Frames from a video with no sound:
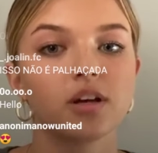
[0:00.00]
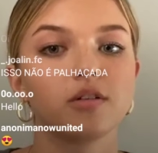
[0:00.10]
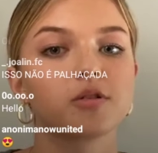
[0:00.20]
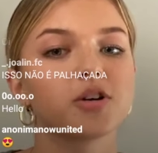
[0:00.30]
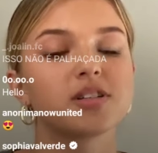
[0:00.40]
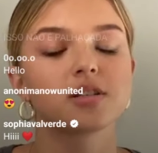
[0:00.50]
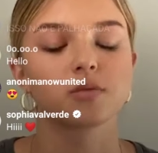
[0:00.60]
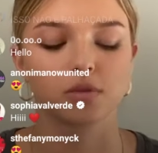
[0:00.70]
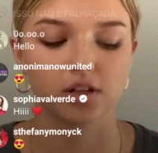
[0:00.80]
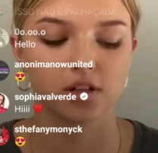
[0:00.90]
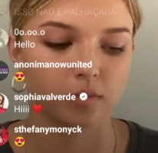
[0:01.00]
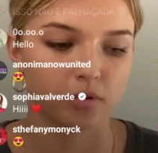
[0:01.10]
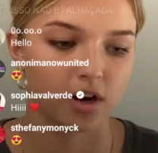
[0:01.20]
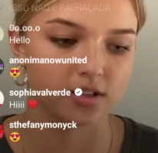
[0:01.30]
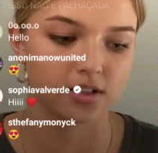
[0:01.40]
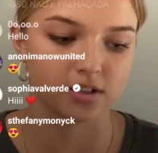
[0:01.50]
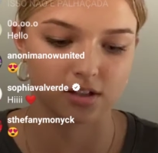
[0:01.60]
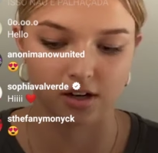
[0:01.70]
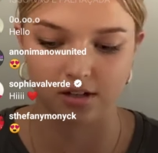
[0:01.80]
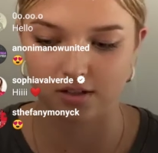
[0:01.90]
Of course, it's a really long process.
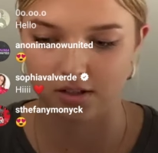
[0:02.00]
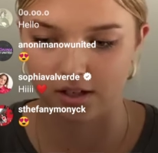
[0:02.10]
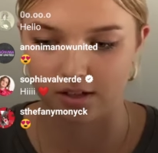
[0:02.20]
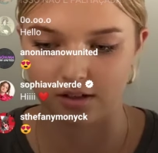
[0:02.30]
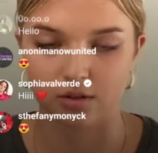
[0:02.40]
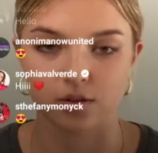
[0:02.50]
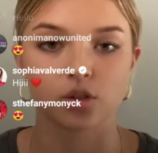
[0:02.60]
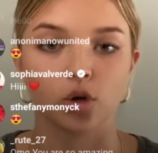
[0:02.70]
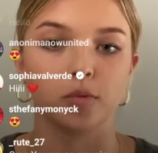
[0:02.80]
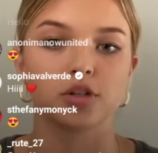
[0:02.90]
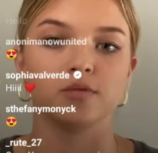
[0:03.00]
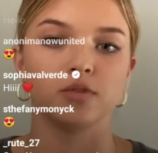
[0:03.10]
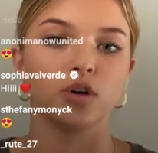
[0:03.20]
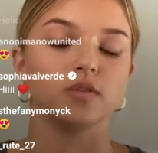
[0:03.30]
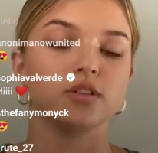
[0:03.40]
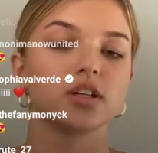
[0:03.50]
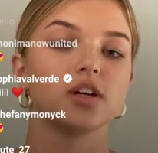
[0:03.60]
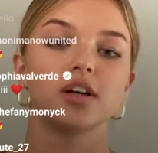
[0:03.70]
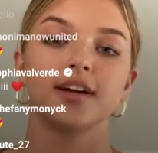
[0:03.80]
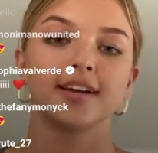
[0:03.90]
Honestly, I think there's so much involved.
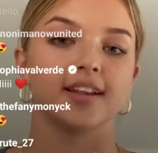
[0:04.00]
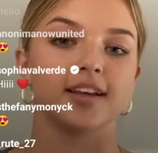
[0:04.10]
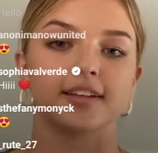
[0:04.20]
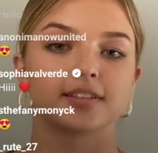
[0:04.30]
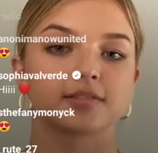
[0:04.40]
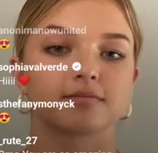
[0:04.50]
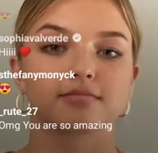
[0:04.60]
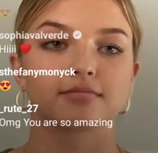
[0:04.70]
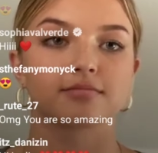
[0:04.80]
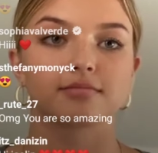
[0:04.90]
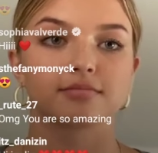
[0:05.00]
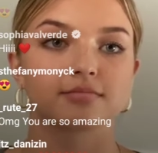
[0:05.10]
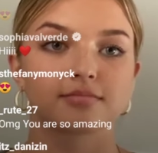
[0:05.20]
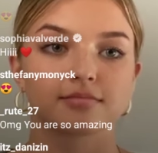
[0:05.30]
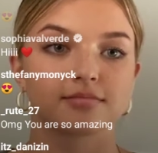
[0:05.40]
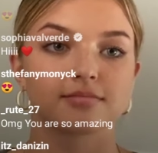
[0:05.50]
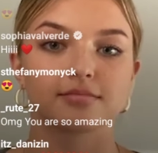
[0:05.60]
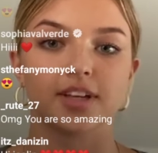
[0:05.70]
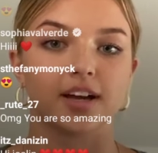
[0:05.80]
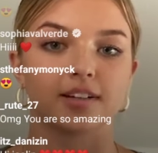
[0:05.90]
Like,
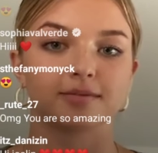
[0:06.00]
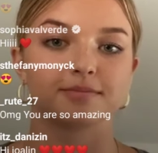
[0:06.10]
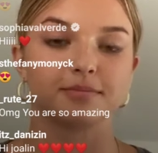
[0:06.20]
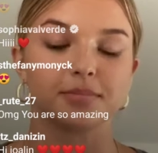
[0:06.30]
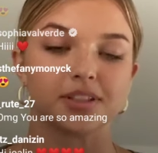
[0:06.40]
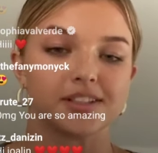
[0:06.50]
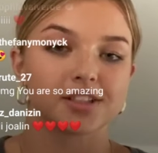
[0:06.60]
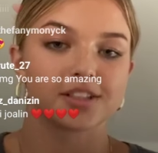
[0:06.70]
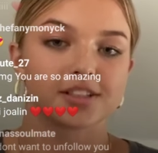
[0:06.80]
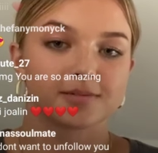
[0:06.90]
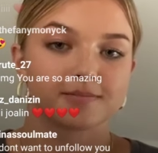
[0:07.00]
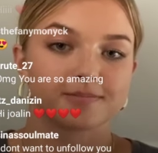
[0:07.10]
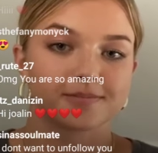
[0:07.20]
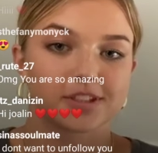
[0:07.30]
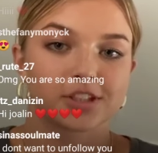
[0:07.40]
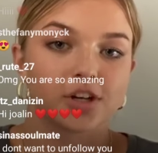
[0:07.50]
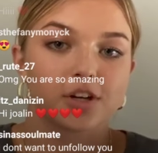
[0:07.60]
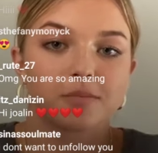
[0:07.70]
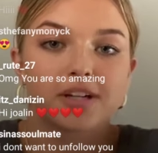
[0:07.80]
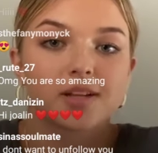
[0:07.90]
yeah, but just
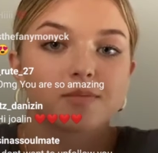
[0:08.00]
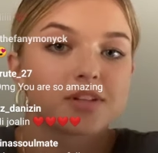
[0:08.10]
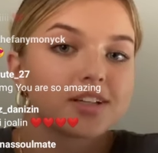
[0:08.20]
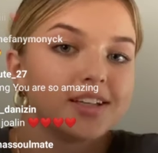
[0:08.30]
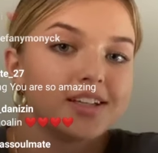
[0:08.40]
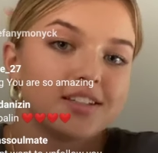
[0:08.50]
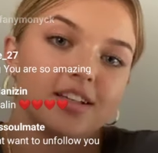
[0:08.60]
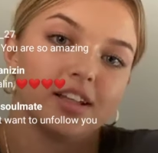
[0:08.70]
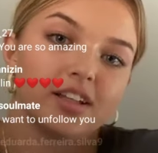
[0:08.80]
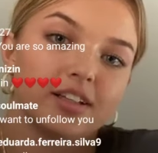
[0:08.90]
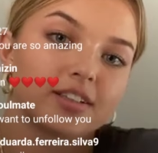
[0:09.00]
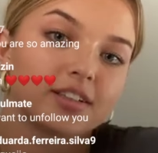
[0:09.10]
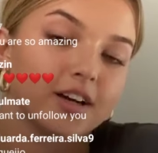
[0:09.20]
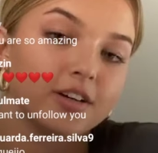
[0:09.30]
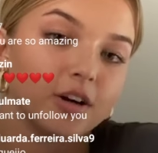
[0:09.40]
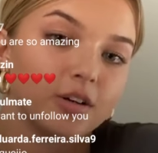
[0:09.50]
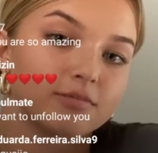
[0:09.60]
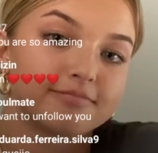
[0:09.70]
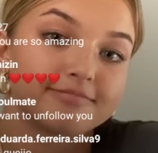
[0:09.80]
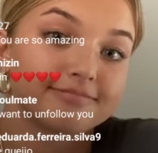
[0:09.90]
start by something easy. Like, I don't know,
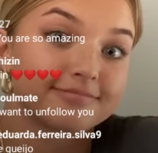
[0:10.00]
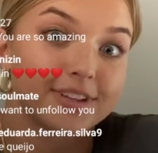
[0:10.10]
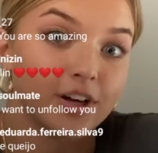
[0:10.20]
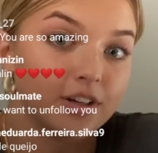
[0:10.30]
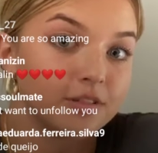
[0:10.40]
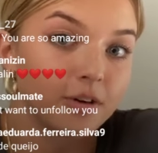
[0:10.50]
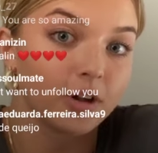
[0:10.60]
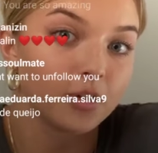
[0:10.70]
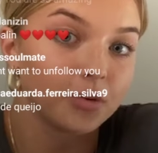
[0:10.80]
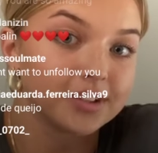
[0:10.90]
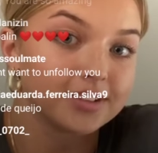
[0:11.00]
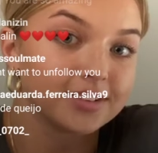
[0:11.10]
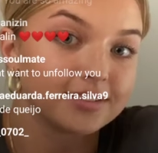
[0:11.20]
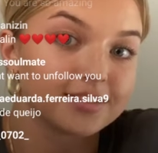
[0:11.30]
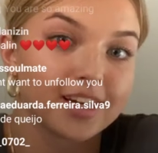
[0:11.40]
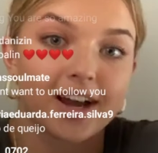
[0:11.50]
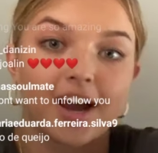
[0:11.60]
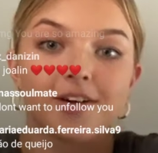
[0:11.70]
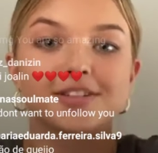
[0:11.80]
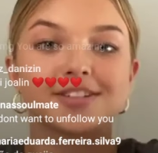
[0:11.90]
unfollowing
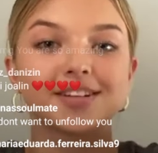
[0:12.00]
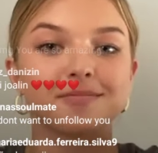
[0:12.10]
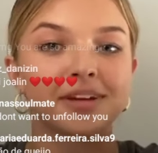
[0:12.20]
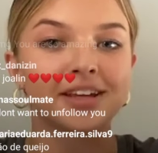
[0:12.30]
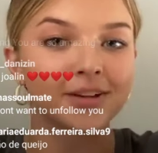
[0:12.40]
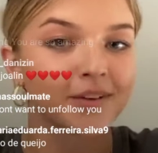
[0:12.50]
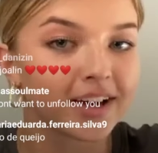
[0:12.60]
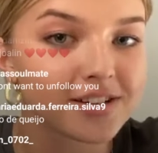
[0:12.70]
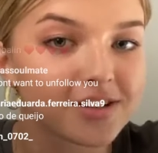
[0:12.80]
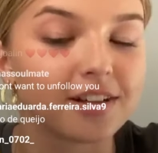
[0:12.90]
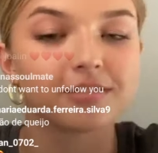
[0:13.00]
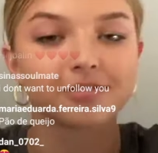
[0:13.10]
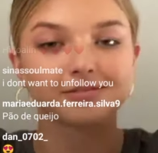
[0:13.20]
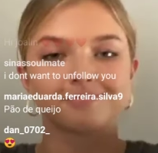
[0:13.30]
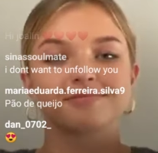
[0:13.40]
accounts that make you hate yourself.